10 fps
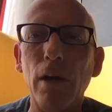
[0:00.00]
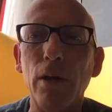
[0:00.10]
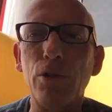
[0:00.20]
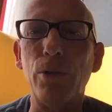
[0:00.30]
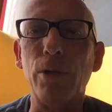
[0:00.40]

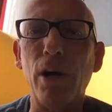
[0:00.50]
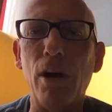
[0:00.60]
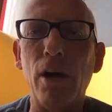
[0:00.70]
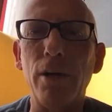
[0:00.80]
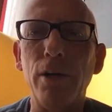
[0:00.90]
Is there a
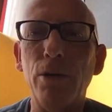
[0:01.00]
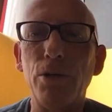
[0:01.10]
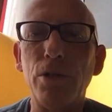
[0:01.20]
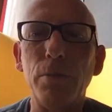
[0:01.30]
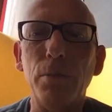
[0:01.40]
God in
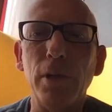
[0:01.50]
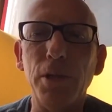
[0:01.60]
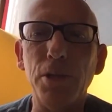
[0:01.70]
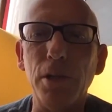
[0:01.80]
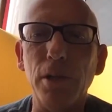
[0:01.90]
your
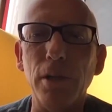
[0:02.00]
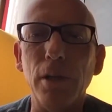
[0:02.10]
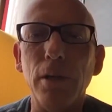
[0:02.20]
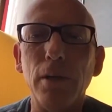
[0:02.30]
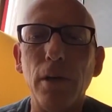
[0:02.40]

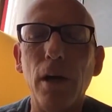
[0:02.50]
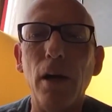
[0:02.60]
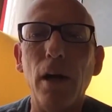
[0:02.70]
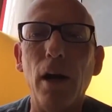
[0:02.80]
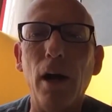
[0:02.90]
simulation?
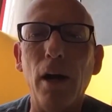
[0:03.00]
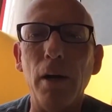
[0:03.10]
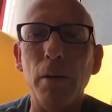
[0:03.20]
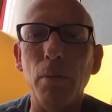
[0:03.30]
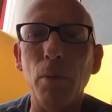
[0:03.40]

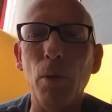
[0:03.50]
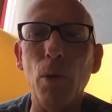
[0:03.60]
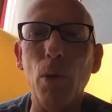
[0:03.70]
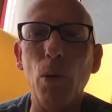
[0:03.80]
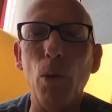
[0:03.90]

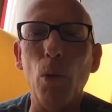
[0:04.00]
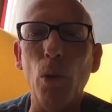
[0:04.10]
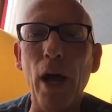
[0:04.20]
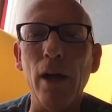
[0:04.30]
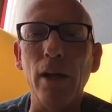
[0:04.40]

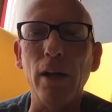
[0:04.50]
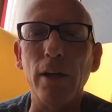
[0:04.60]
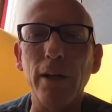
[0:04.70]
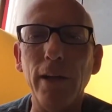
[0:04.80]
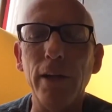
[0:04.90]

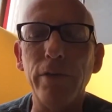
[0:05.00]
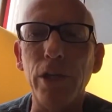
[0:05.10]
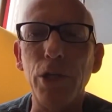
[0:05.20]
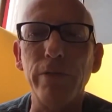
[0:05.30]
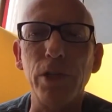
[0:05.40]
Well, if
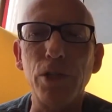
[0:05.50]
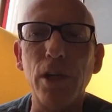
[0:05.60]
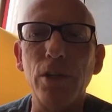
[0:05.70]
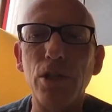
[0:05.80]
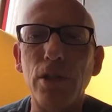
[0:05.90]
each of us
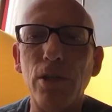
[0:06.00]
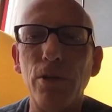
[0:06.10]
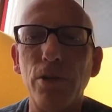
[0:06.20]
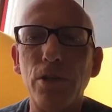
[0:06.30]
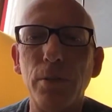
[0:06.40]
can
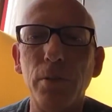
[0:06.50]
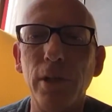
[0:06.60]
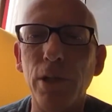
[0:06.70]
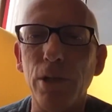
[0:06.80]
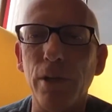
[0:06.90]
steer the
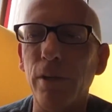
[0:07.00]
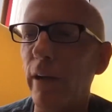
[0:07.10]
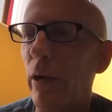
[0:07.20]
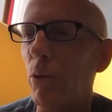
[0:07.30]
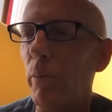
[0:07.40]

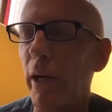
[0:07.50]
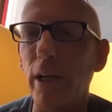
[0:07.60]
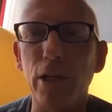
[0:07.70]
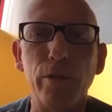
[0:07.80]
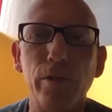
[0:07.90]
simulation, that would
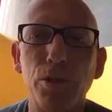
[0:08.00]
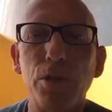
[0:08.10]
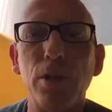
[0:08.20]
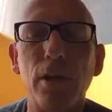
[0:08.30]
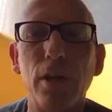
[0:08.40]
make each of
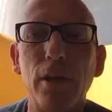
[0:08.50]
us